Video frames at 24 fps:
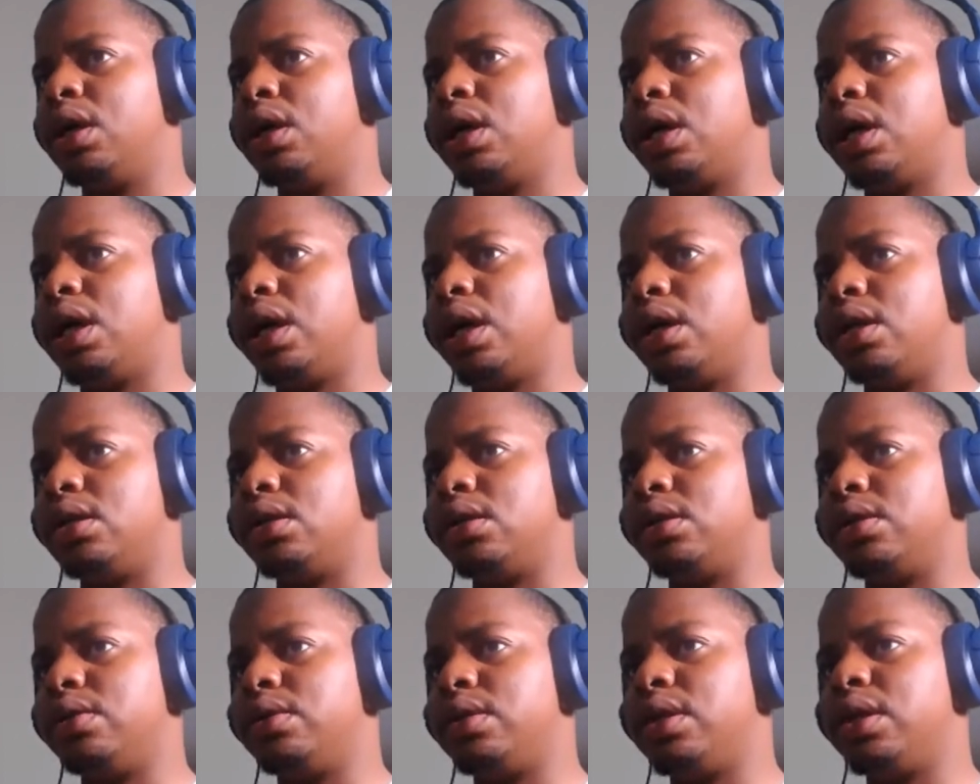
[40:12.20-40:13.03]

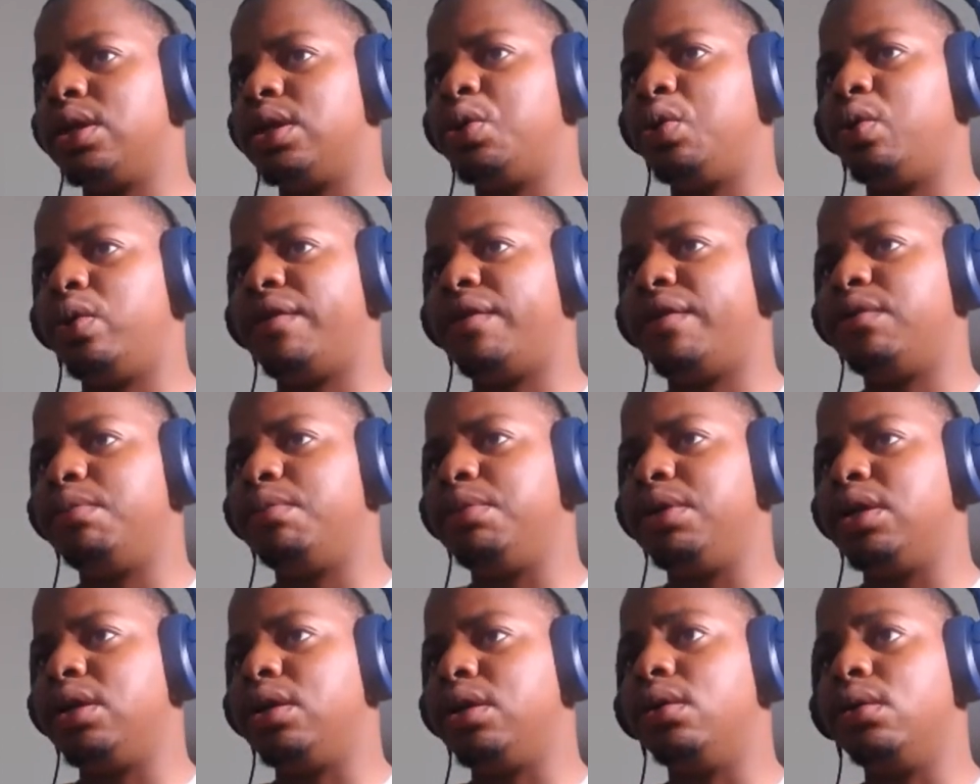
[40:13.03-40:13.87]
and you think you have to
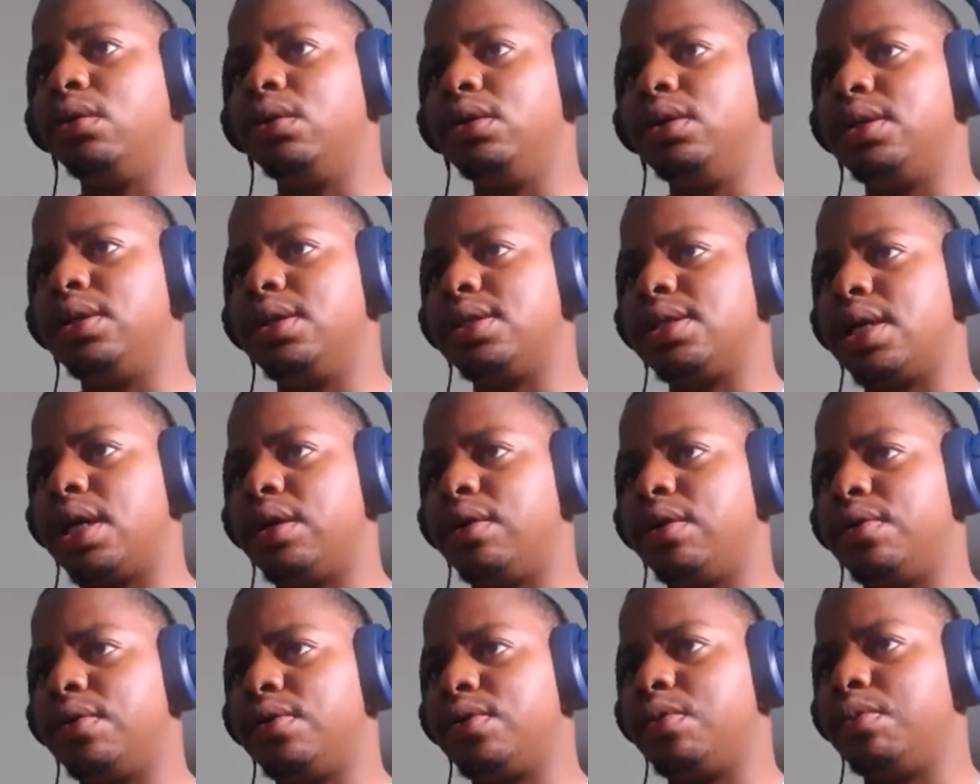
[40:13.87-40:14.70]
be good
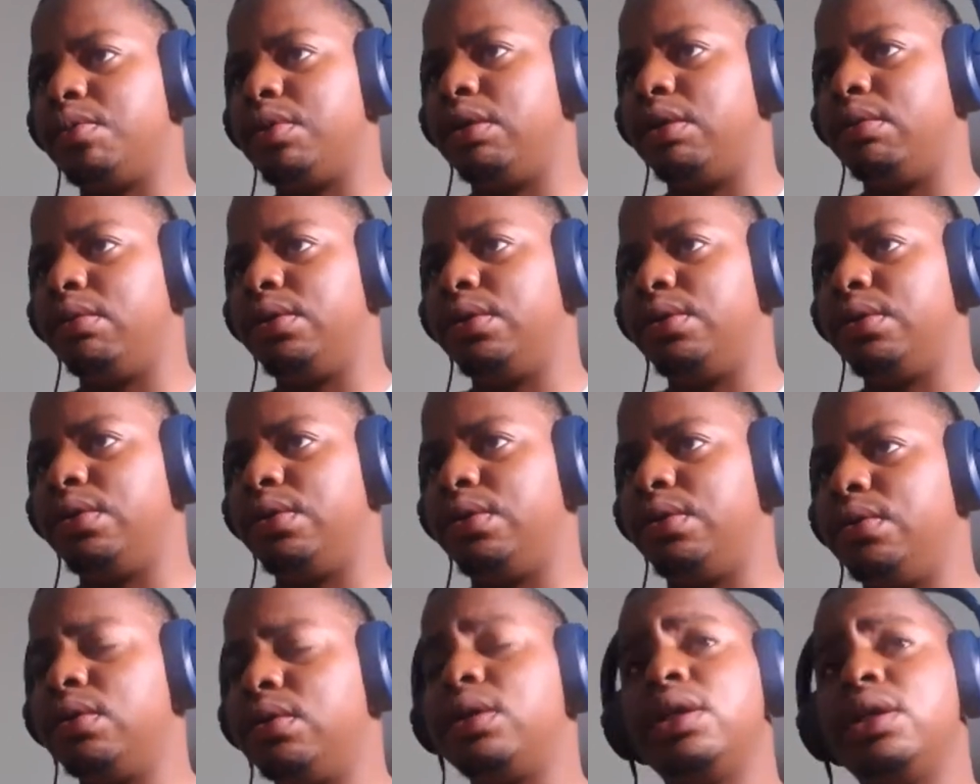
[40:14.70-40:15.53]
designer to be able to
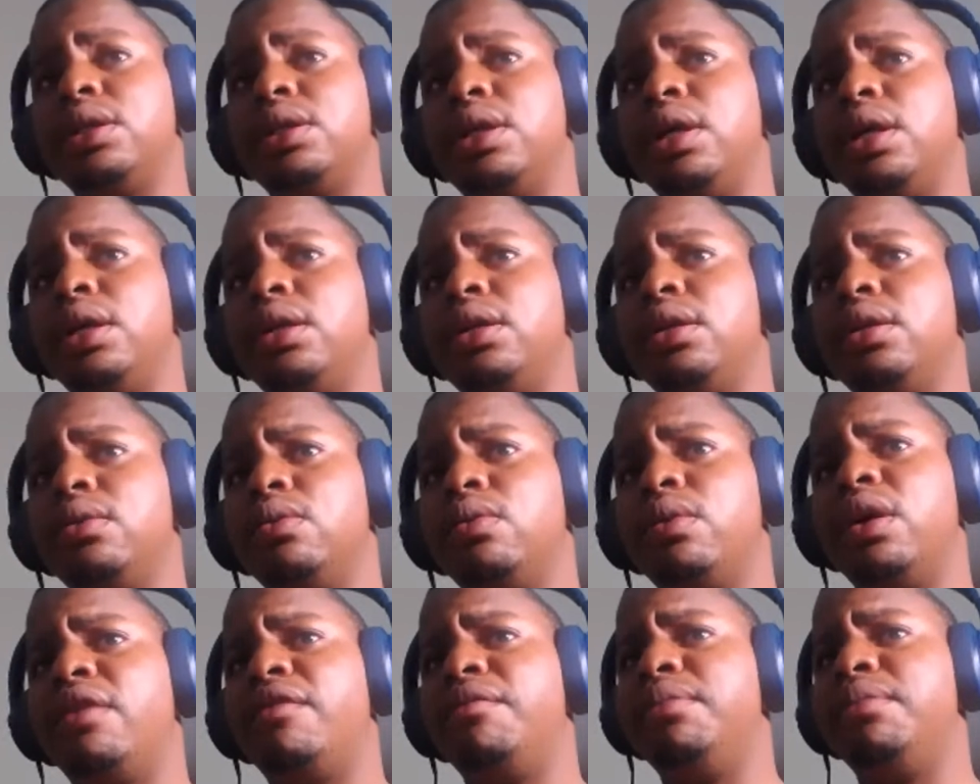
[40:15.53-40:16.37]
do that. And
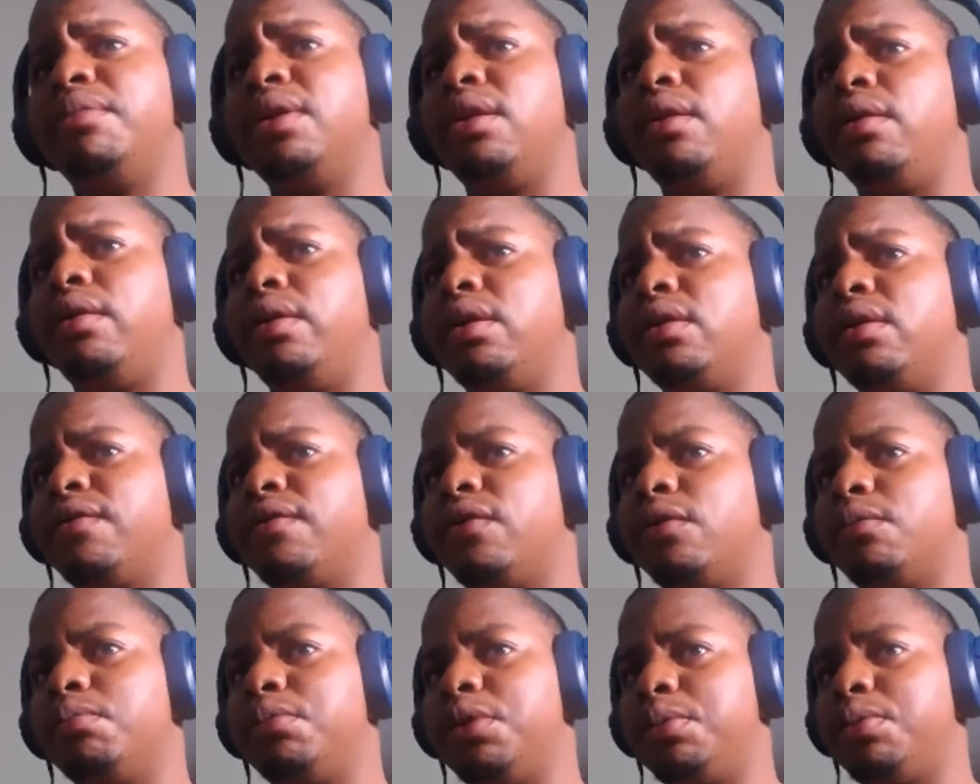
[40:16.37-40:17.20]
what I've been learning
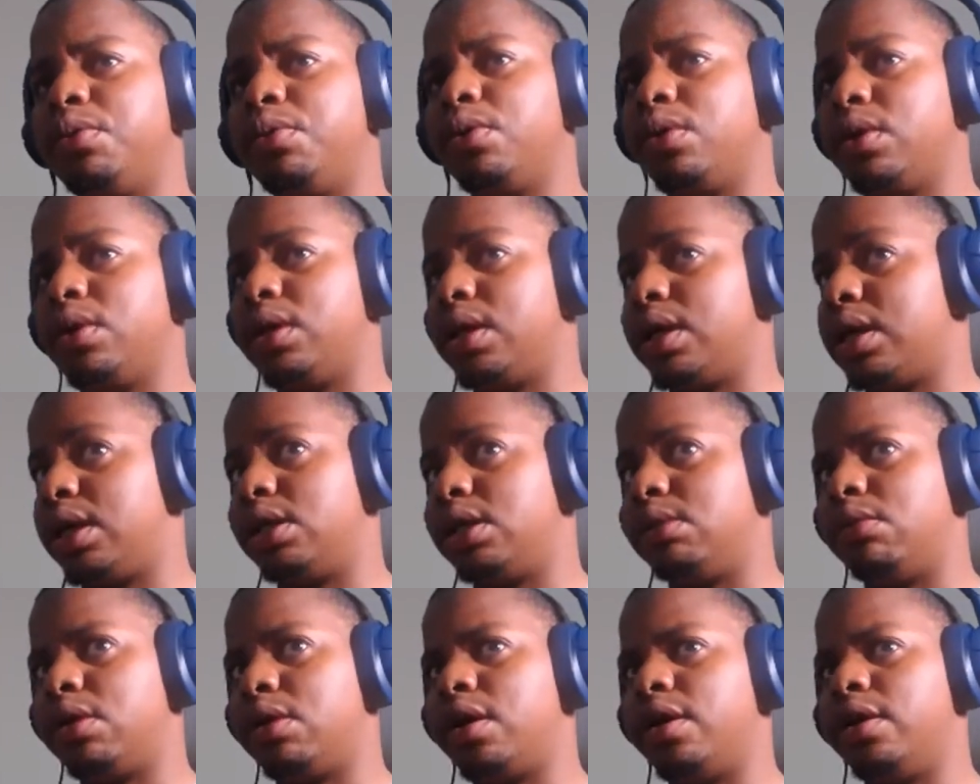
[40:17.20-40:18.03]
from people that I
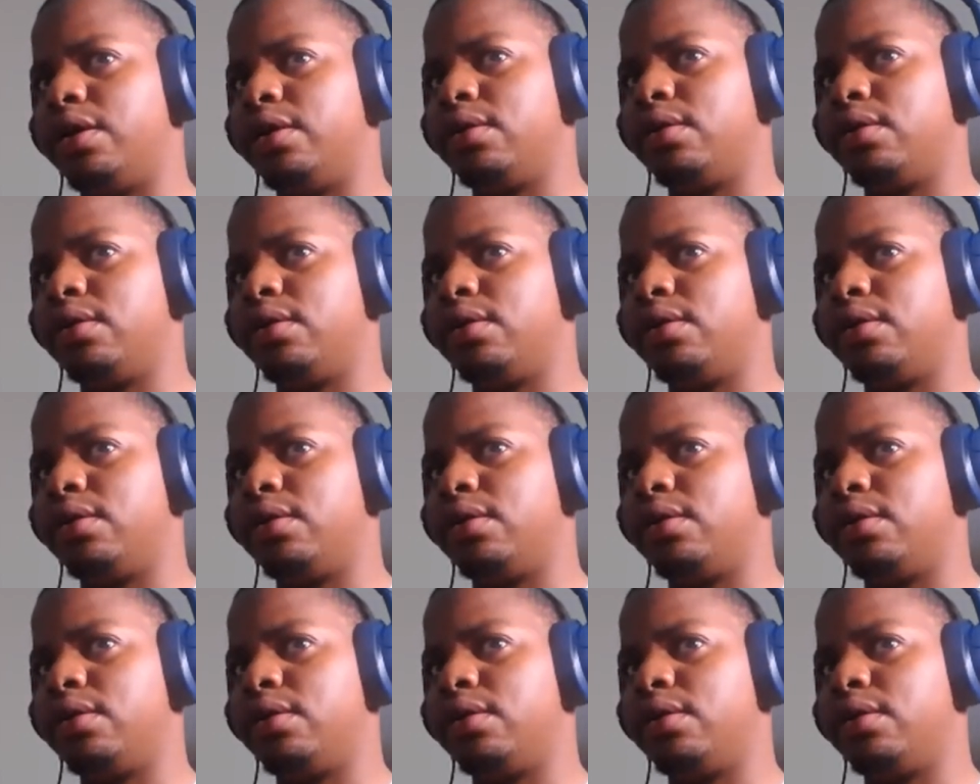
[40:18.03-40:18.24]
admire,